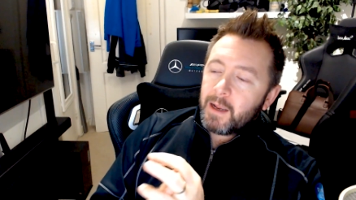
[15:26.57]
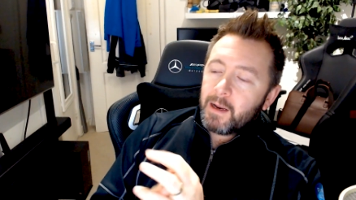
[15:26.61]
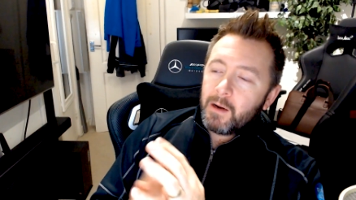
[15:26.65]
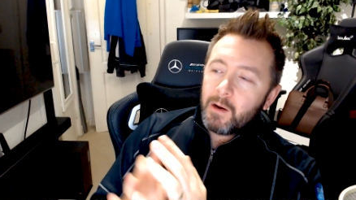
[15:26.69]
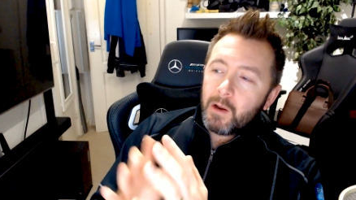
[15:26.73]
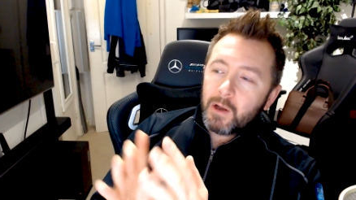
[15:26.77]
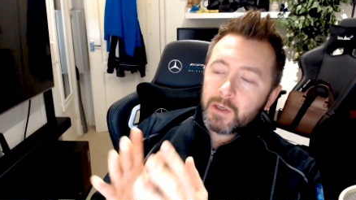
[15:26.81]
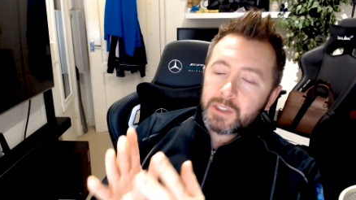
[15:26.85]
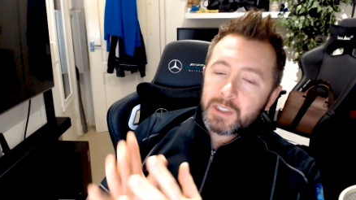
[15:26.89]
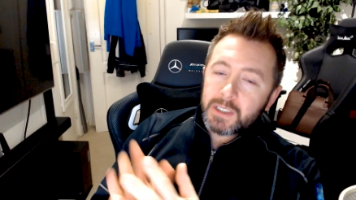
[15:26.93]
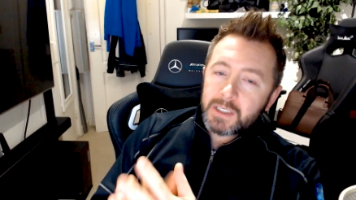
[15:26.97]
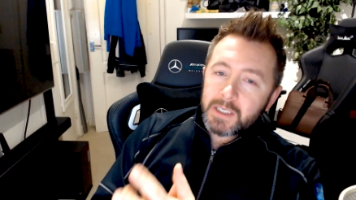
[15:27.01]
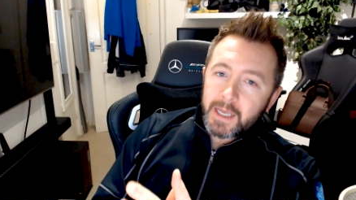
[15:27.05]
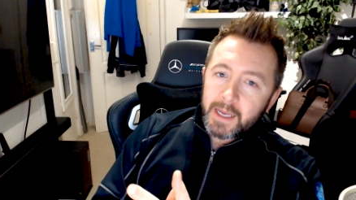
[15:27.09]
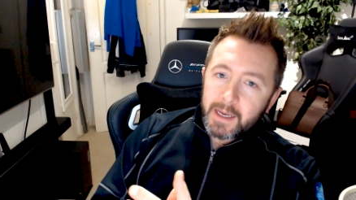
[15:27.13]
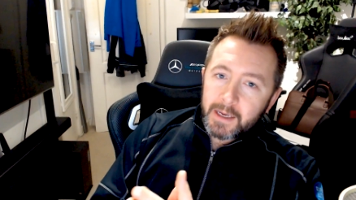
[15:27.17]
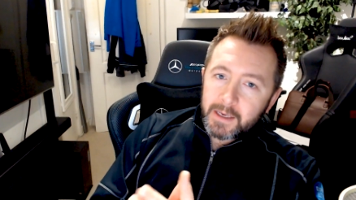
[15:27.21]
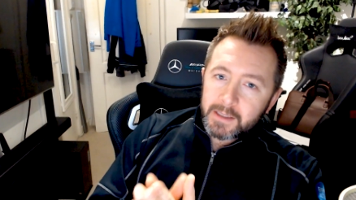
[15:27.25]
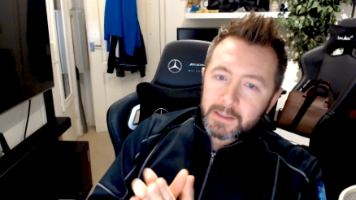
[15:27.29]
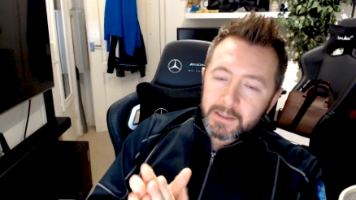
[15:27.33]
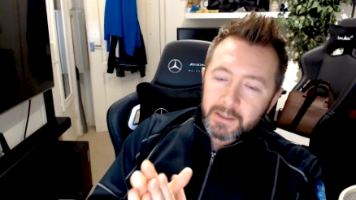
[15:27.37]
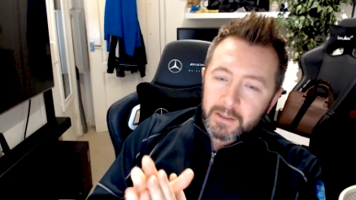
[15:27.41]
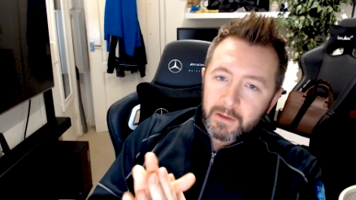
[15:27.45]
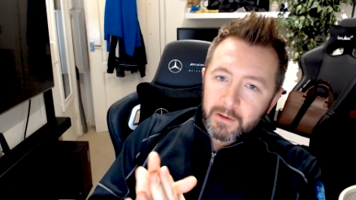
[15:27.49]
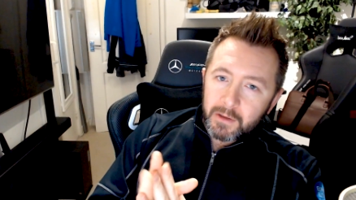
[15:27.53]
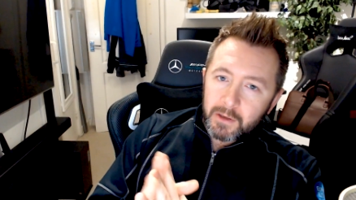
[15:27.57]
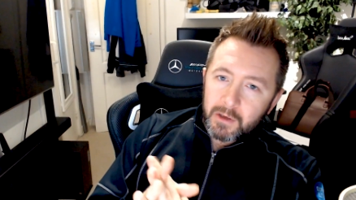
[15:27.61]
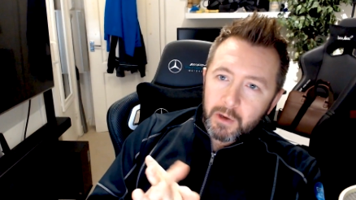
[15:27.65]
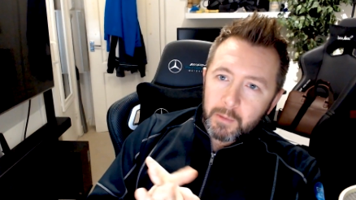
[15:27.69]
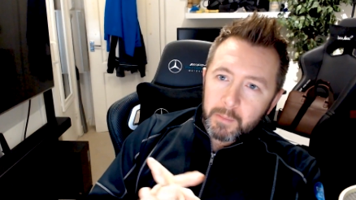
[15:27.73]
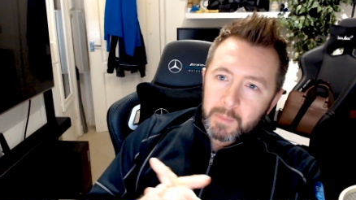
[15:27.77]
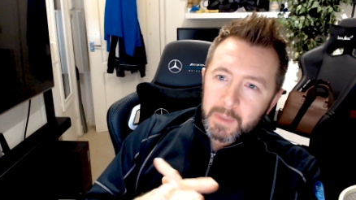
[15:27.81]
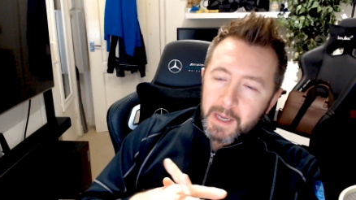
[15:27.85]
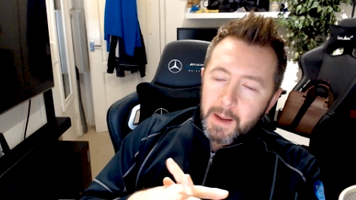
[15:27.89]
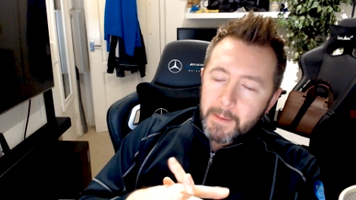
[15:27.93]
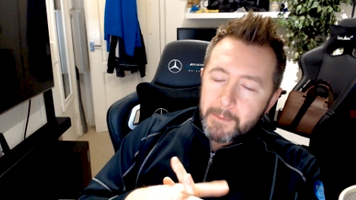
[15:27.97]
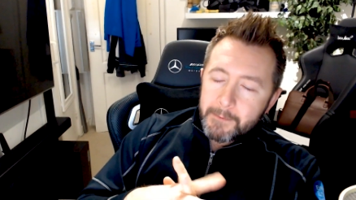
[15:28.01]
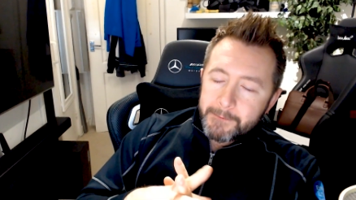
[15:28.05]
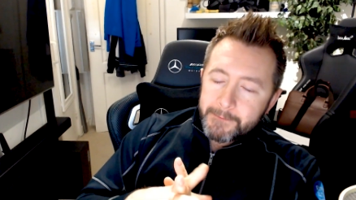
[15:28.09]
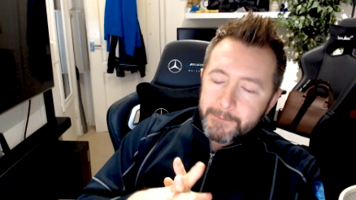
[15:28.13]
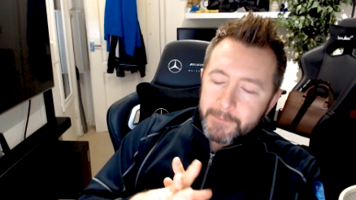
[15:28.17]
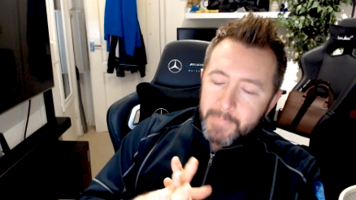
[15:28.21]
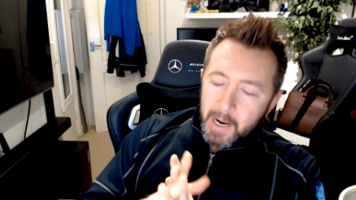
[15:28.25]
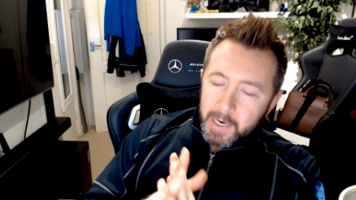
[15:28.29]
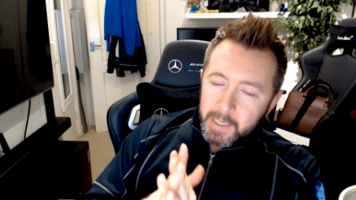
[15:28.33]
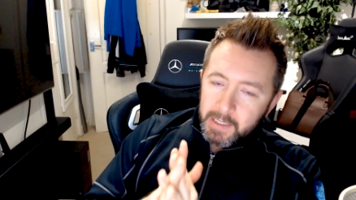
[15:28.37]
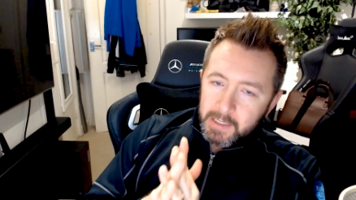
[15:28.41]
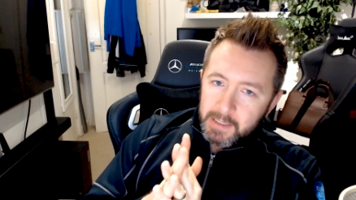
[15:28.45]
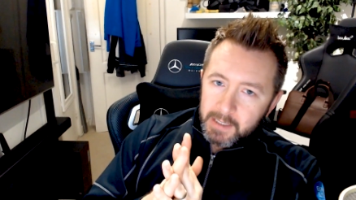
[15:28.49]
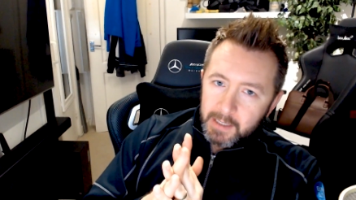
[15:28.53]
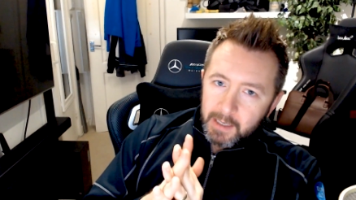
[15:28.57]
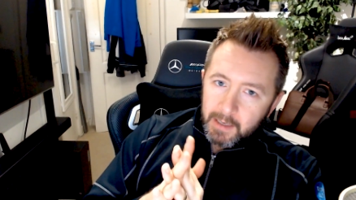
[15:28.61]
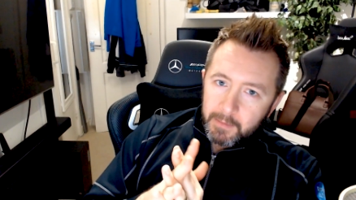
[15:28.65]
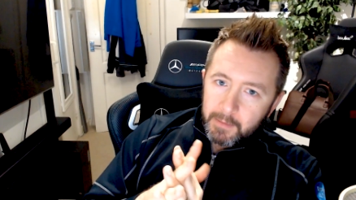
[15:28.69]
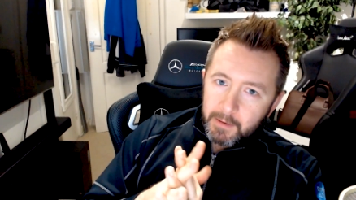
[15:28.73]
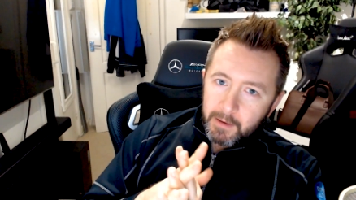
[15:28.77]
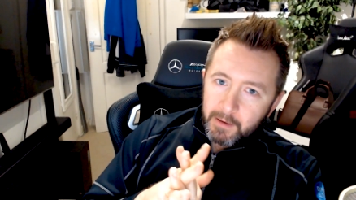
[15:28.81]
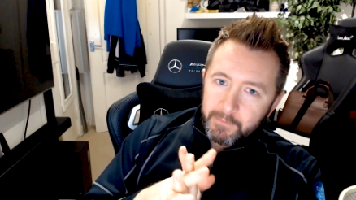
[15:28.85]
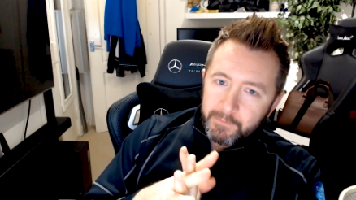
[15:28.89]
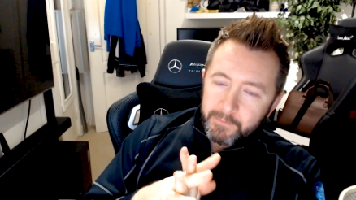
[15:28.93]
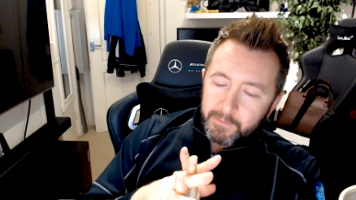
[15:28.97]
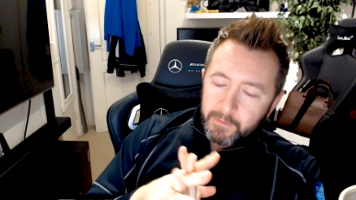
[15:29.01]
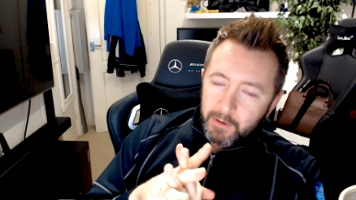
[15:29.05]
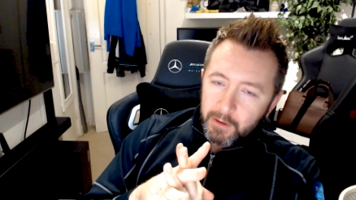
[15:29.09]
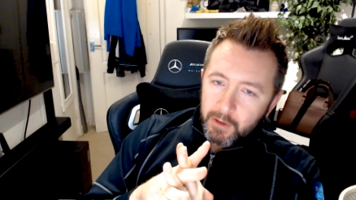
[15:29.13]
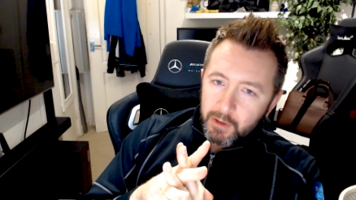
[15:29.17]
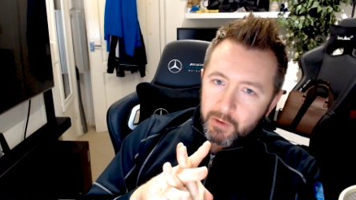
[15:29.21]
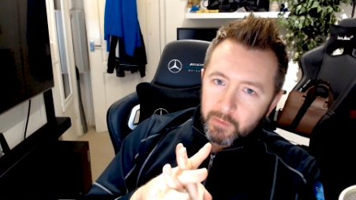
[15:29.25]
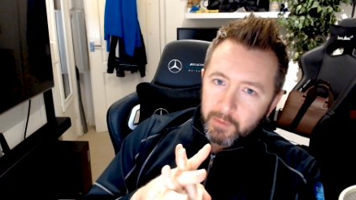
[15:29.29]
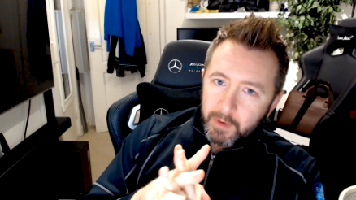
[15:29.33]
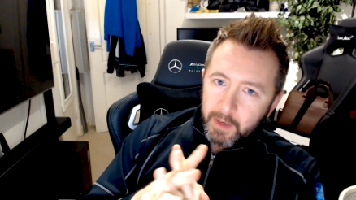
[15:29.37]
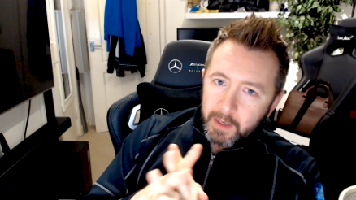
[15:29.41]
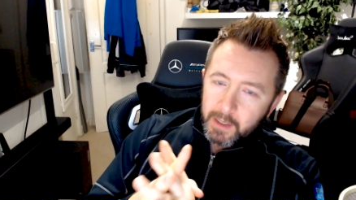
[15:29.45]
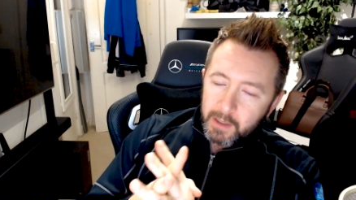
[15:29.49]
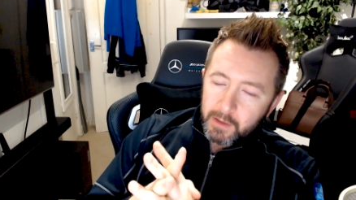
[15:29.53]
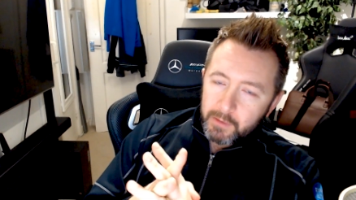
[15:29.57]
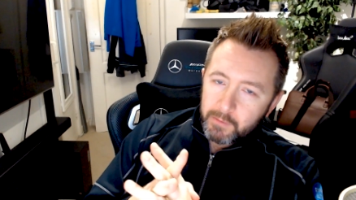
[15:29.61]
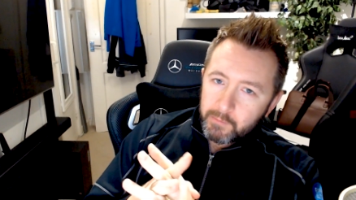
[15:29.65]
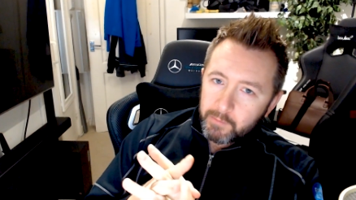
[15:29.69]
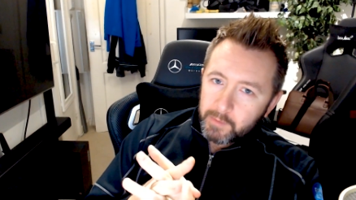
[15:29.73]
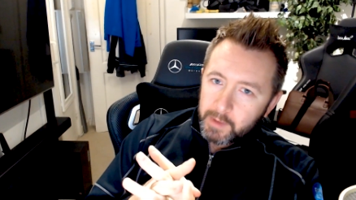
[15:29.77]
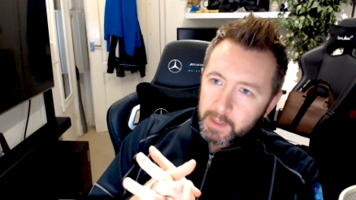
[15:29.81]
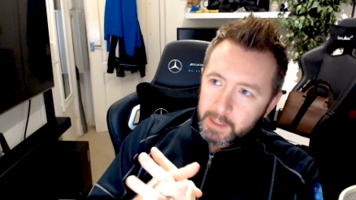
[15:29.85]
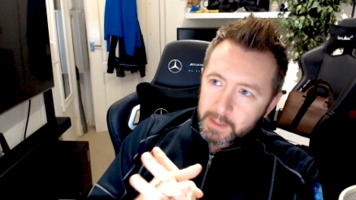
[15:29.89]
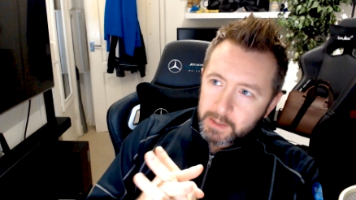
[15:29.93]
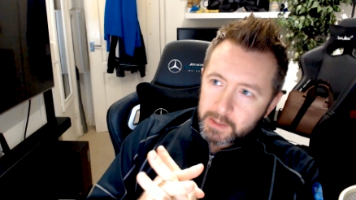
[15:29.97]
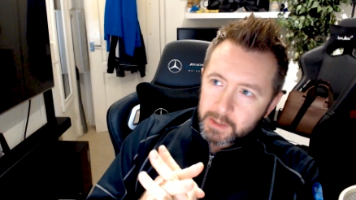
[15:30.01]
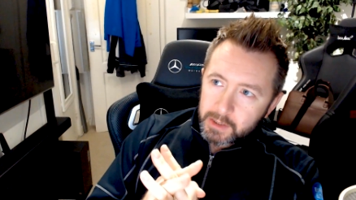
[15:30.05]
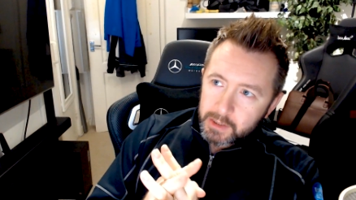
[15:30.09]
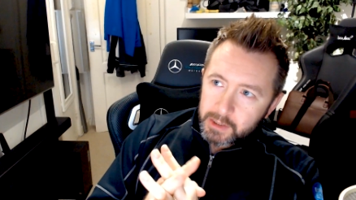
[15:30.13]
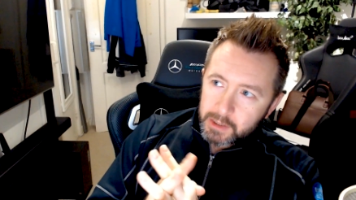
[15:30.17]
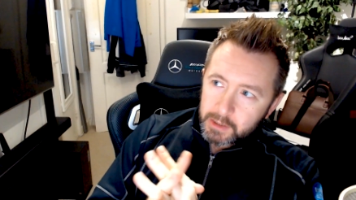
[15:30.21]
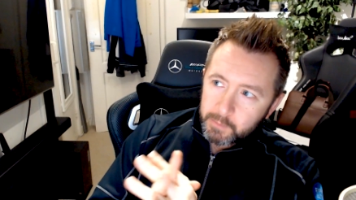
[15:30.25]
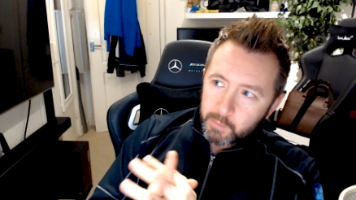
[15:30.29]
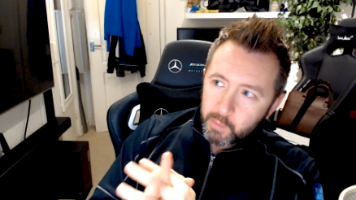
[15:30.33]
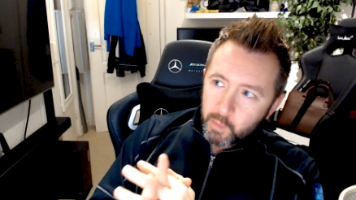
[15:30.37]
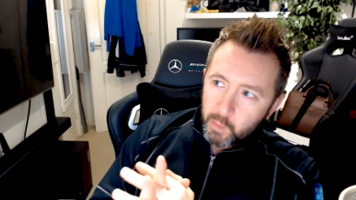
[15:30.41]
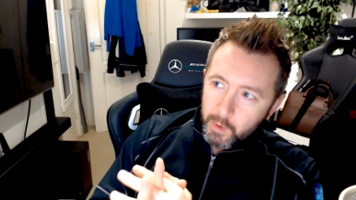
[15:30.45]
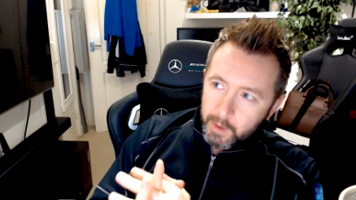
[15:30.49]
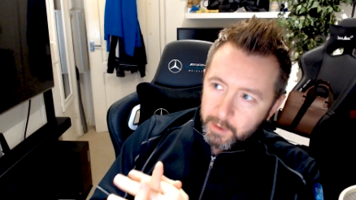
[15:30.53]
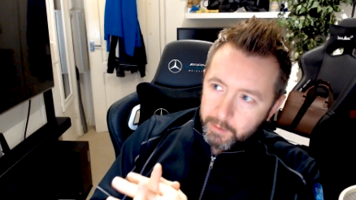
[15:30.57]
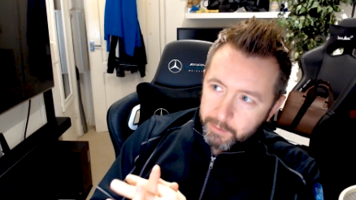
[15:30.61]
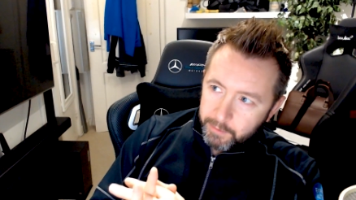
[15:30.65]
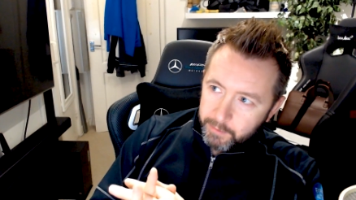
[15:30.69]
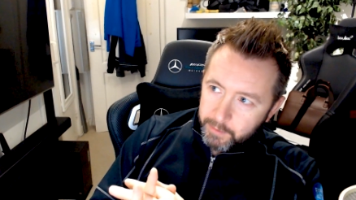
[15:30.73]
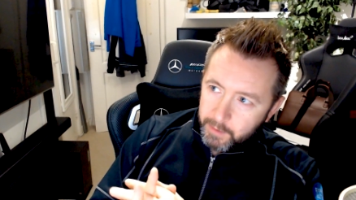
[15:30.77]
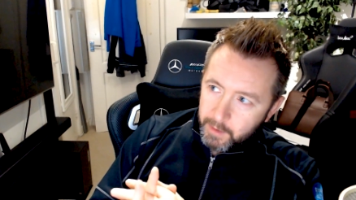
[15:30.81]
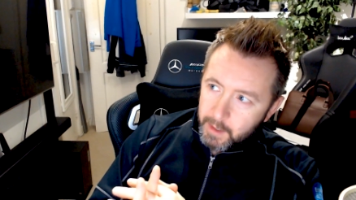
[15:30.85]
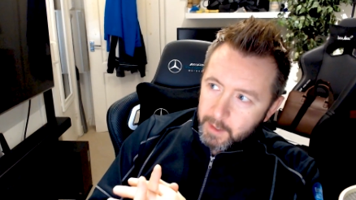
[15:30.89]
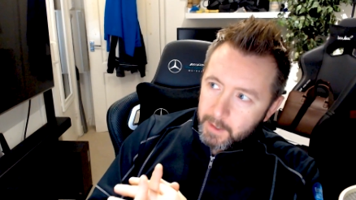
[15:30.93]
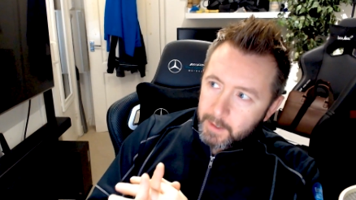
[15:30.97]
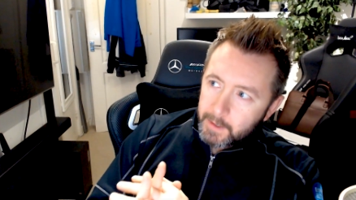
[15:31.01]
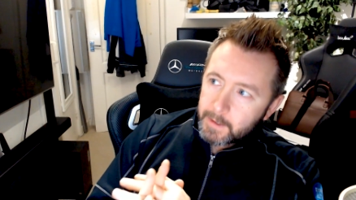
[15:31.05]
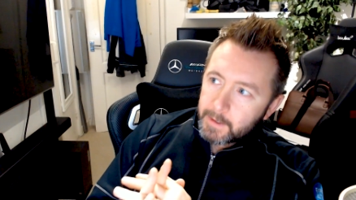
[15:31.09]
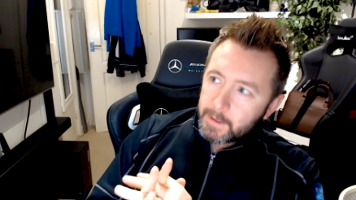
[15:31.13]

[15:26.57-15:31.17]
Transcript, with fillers: Logitech is another company I might have created a relationship with.